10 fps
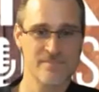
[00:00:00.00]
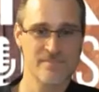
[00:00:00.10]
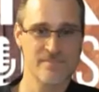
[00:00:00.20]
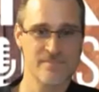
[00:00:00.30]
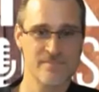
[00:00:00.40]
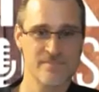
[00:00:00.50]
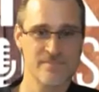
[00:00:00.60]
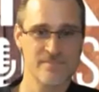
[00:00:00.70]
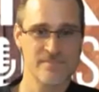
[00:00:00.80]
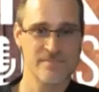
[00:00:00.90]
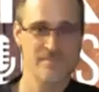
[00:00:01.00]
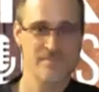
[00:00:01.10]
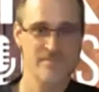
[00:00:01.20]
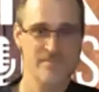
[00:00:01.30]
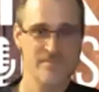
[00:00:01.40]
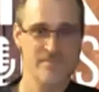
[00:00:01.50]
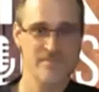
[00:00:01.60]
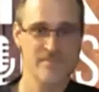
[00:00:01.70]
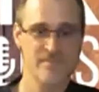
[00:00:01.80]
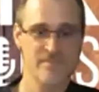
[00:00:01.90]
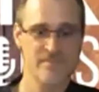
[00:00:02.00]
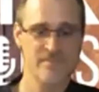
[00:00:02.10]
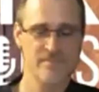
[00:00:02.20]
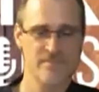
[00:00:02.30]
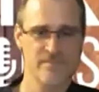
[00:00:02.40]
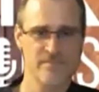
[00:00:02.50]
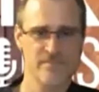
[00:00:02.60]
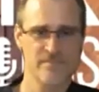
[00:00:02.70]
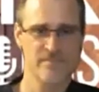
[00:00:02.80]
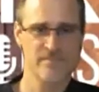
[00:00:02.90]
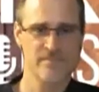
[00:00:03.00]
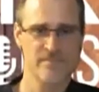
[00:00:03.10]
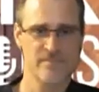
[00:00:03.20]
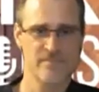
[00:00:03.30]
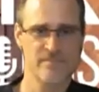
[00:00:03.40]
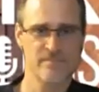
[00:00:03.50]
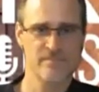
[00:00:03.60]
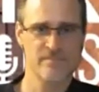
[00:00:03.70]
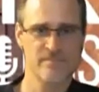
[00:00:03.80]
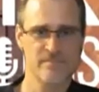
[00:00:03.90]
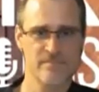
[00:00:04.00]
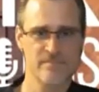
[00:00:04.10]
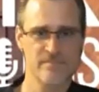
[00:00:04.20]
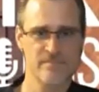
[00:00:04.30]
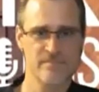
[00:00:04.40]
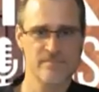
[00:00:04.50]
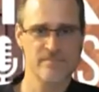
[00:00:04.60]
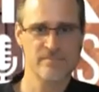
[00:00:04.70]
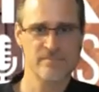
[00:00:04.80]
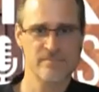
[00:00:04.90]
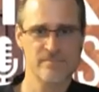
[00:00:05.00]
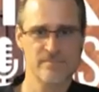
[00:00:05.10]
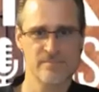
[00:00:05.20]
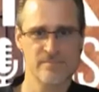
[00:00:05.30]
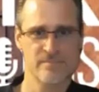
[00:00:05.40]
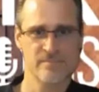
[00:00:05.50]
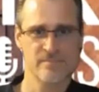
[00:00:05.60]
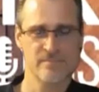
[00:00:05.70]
This person isn't speaking.